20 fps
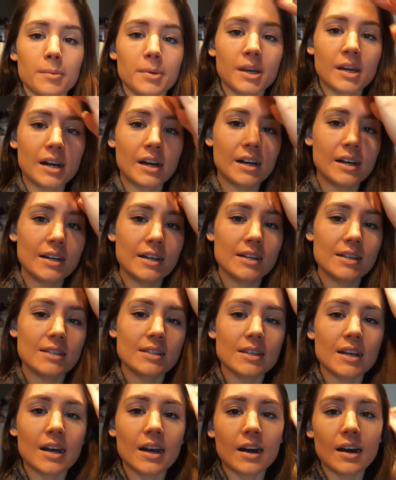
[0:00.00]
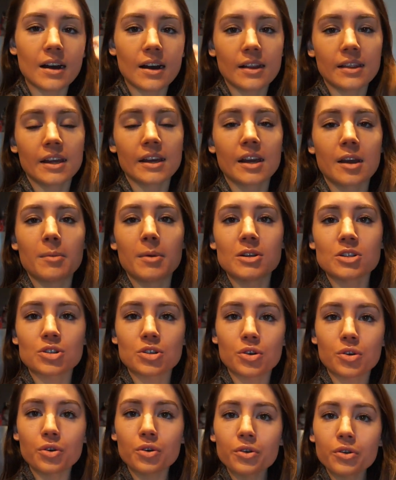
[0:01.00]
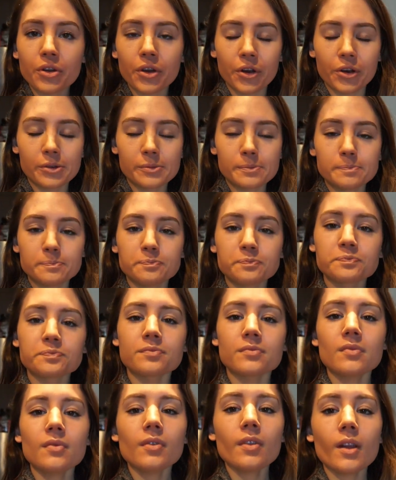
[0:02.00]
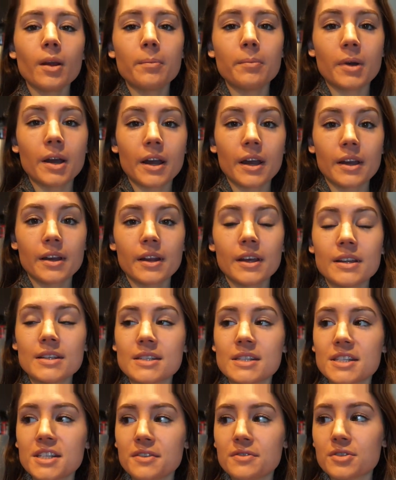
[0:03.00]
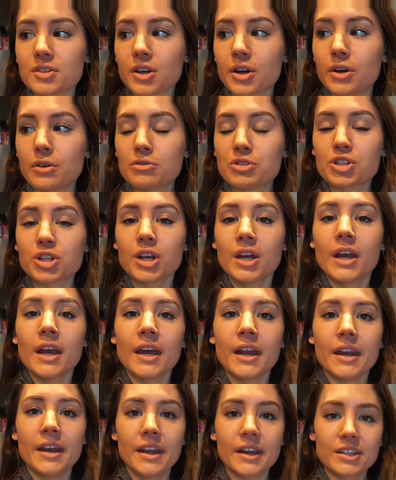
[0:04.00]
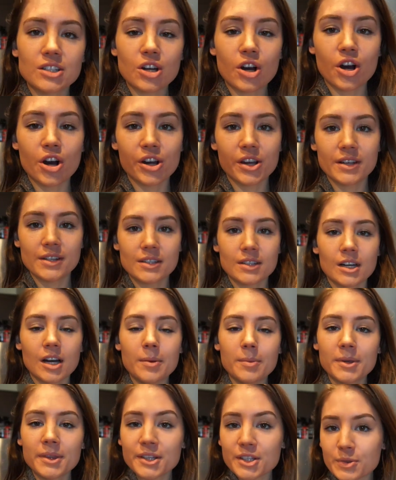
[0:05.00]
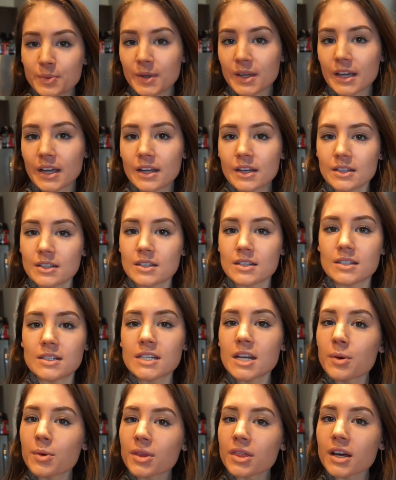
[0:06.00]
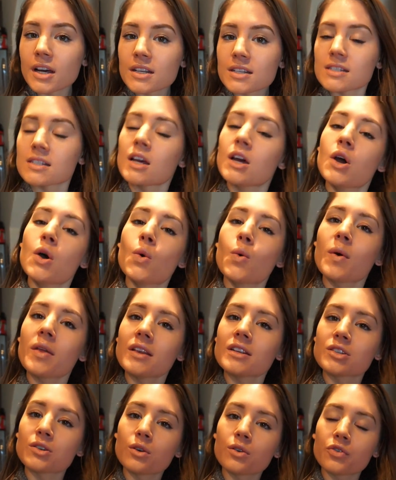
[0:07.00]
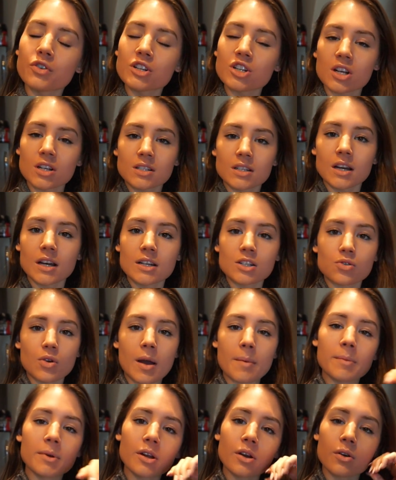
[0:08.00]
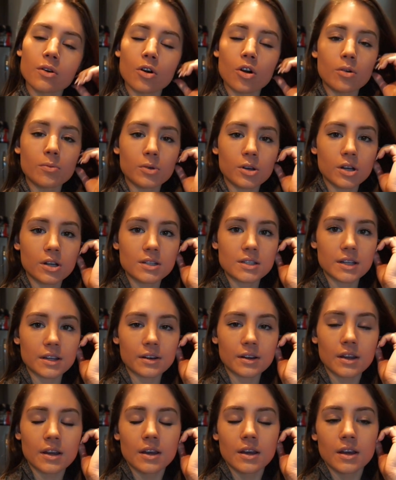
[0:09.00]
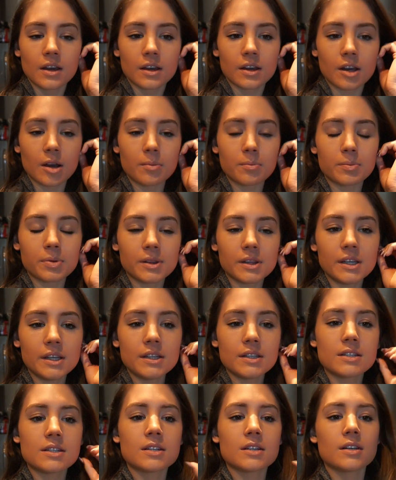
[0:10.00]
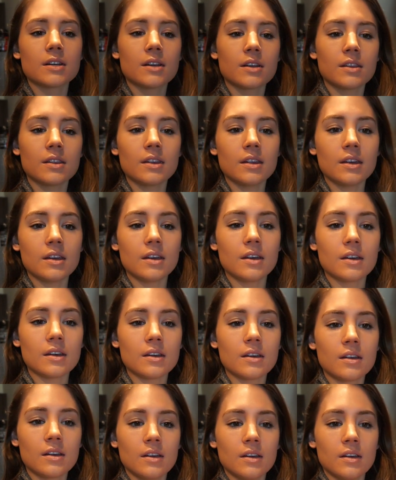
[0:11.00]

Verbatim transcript: because, uh, like I mentioned earlier, Mine and Steve's coach, Nick Tong, is coming this weekend to stay with us with his girlfriend Jessica. So I'm gonna go to Home Goods and complete the